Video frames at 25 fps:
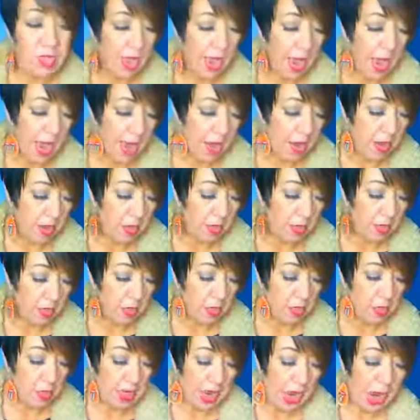hey,
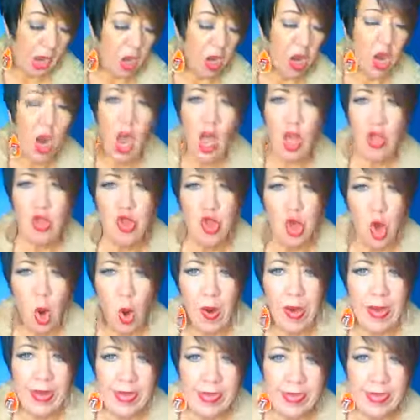count it all
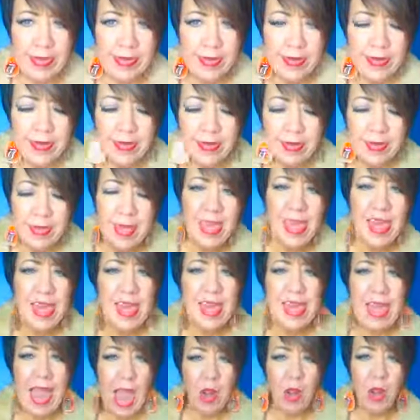joy.
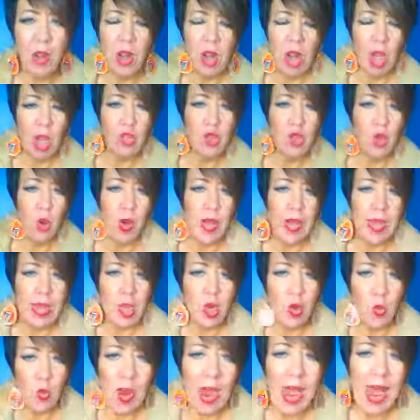Count it all joy.
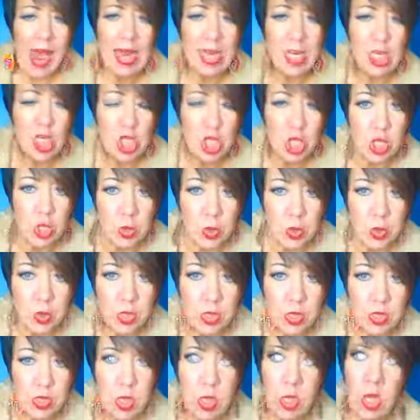
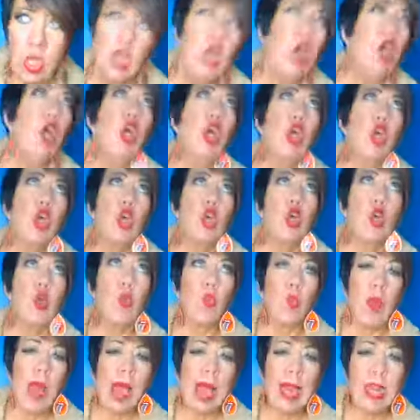Gratitude.
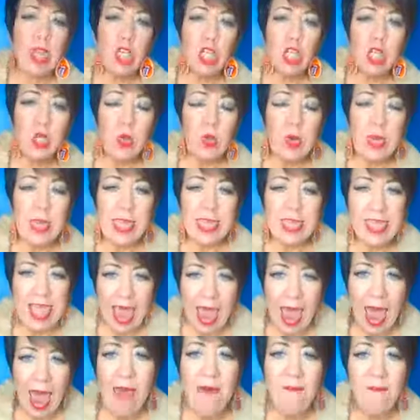Gratitude
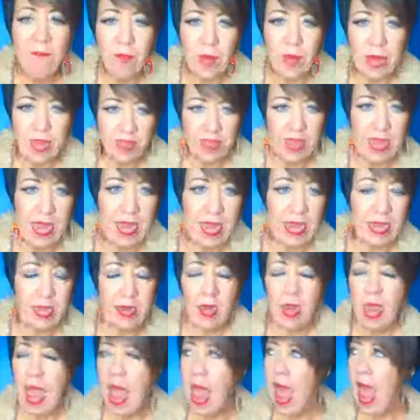is
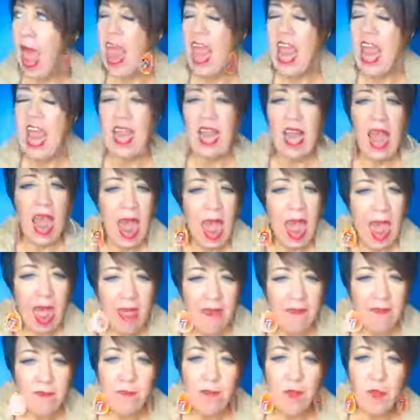everything in
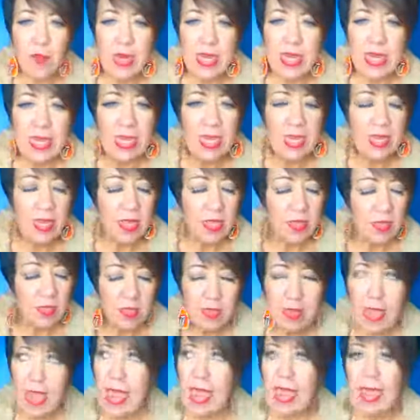every
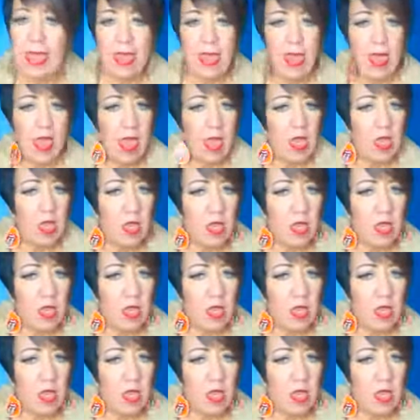day,